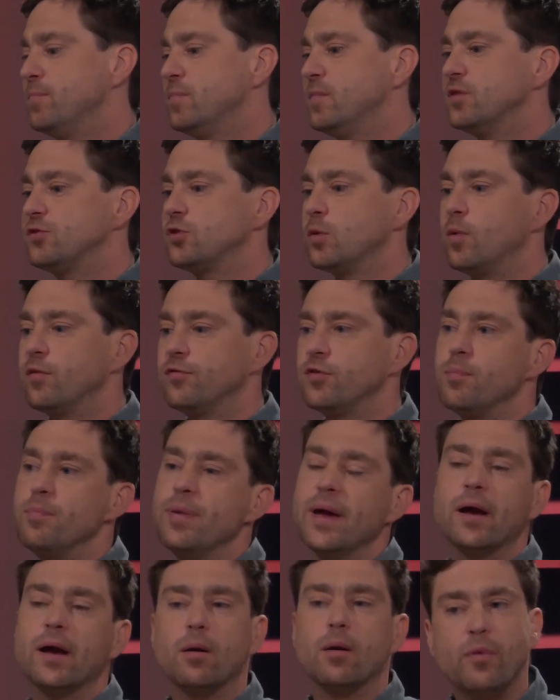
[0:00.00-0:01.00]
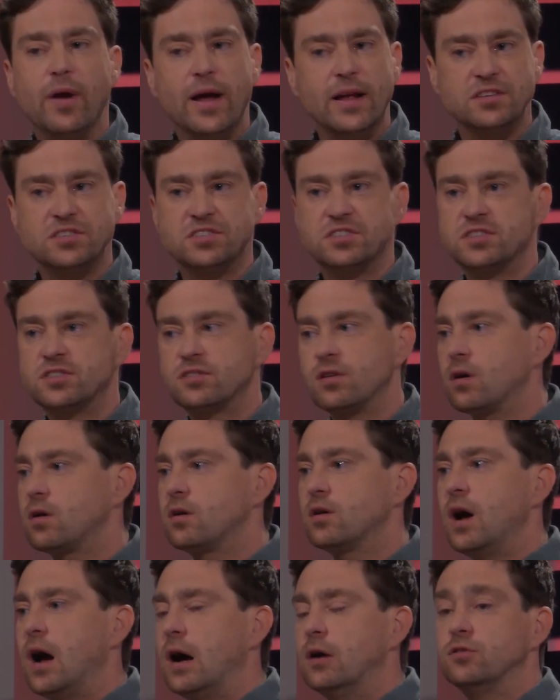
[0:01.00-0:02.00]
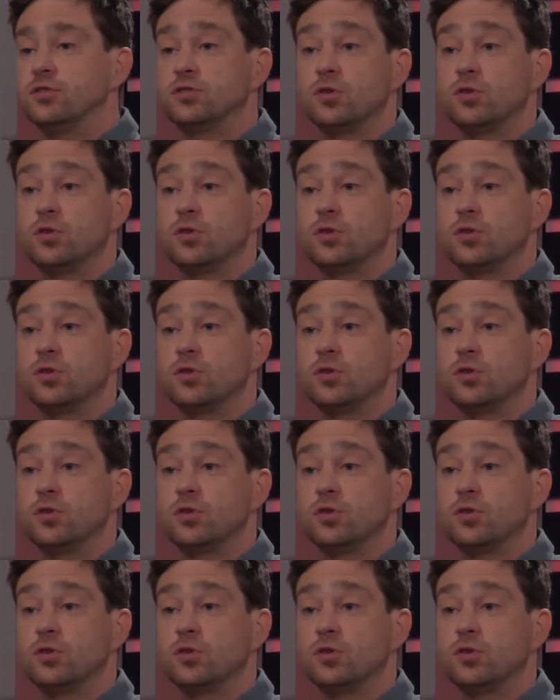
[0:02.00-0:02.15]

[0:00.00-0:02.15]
some of the bigger brands stuck out.